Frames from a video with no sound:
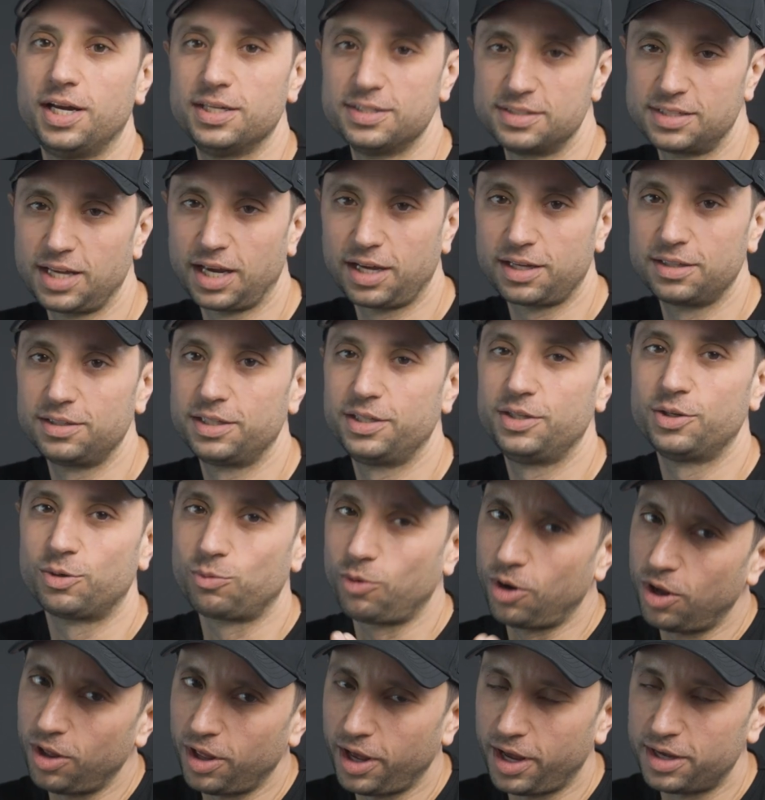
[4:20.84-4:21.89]
And secondly, your
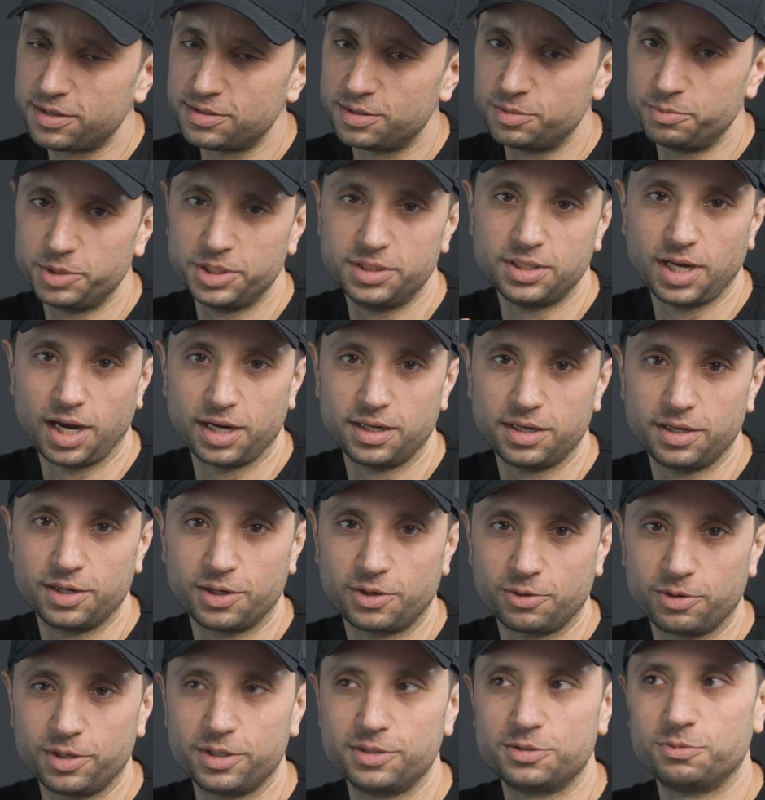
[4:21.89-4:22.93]
wall has to be 90
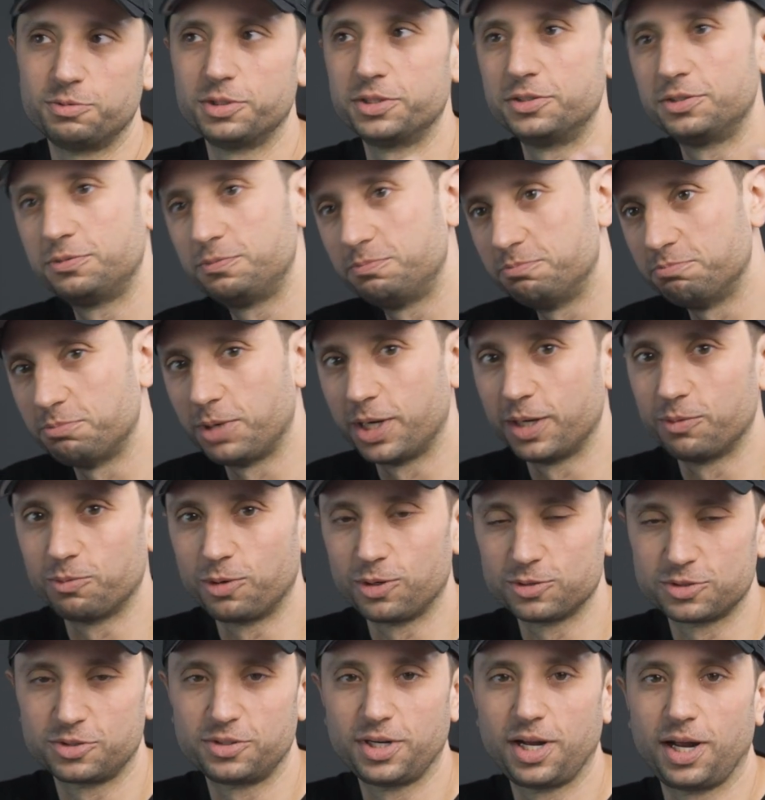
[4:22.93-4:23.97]
degrees, which many
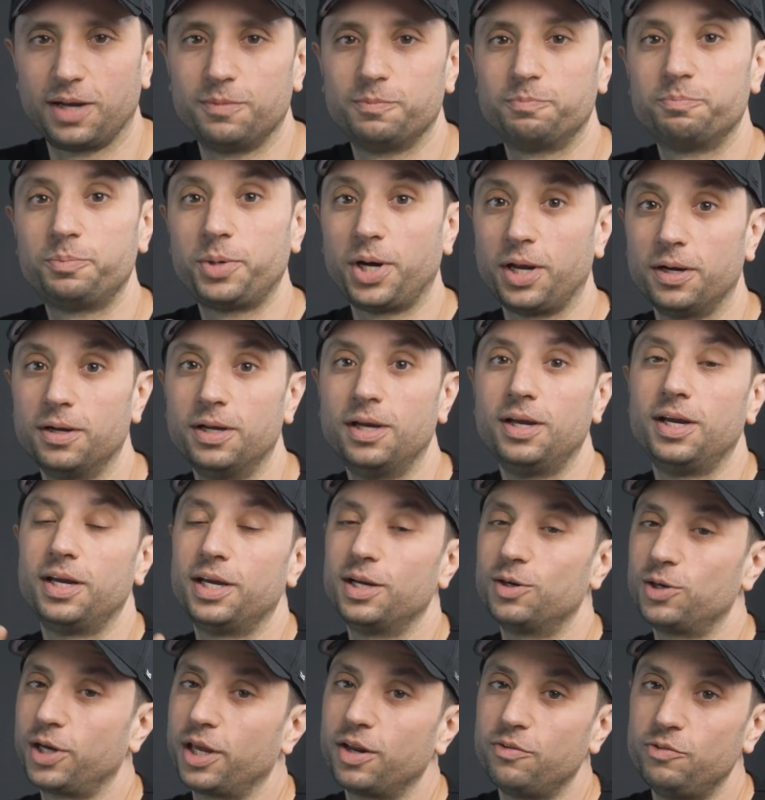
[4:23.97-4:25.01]
walls are not, but
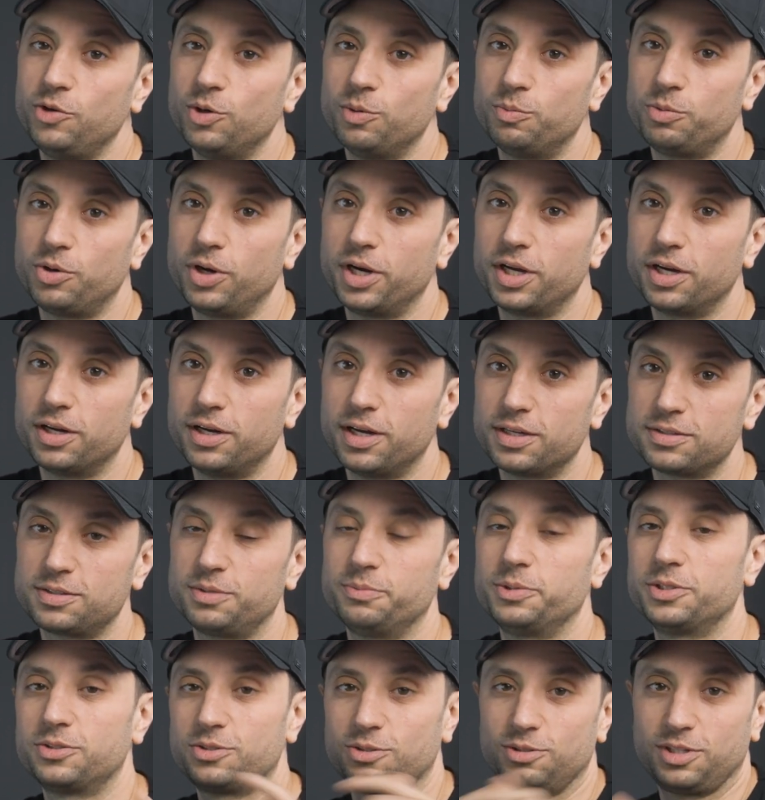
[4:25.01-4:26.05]
it'll give you a pretty good
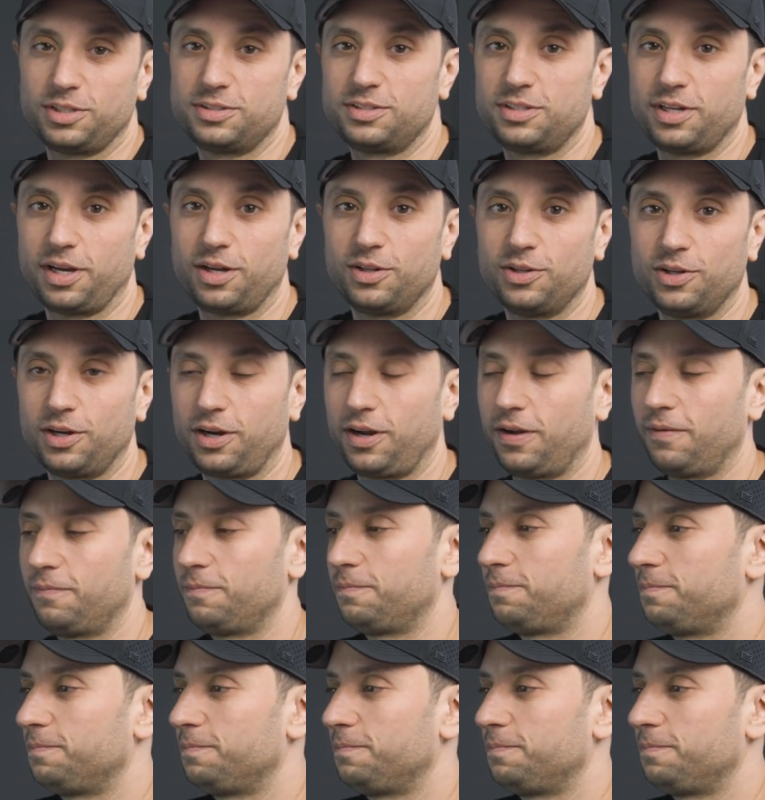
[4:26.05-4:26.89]
estimate. So let's take a look.